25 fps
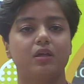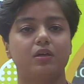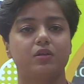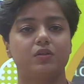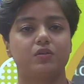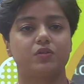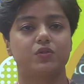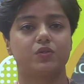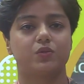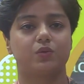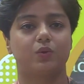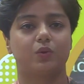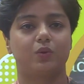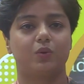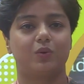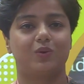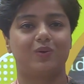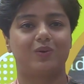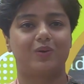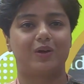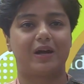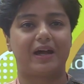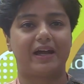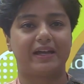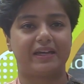
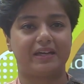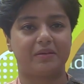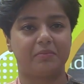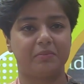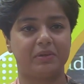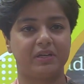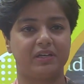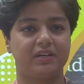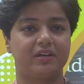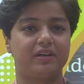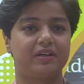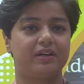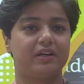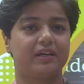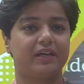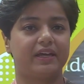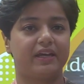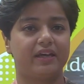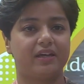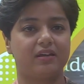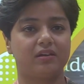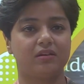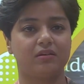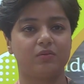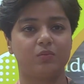So, I am here
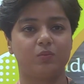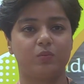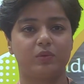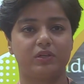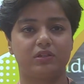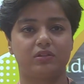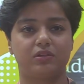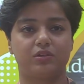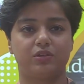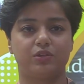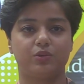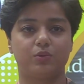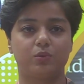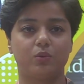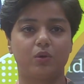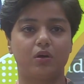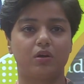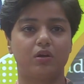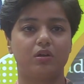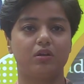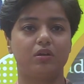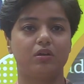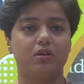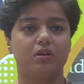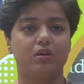again with you
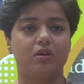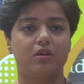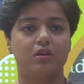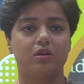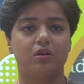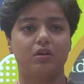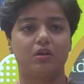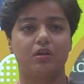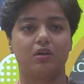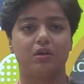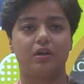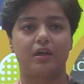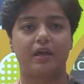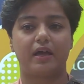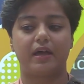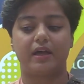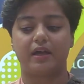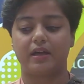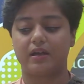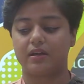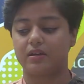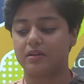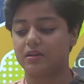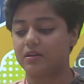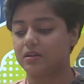all,
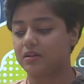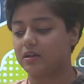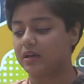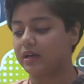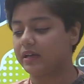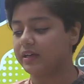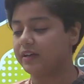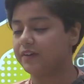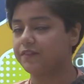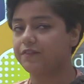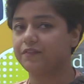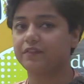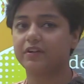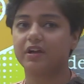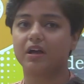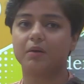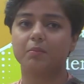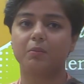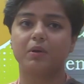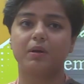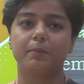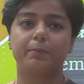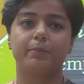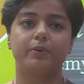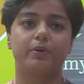and I have
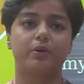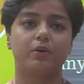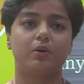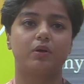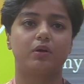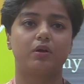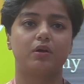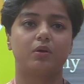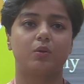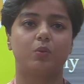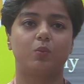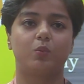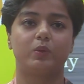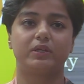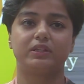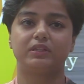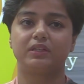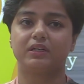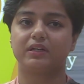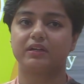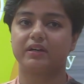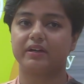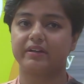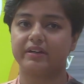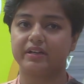come up with
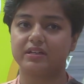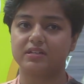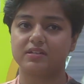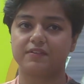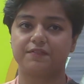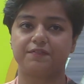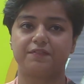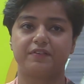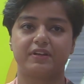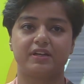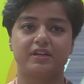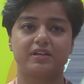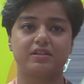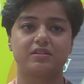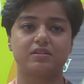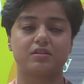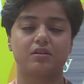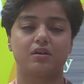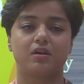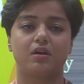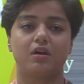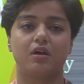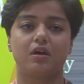the current affairs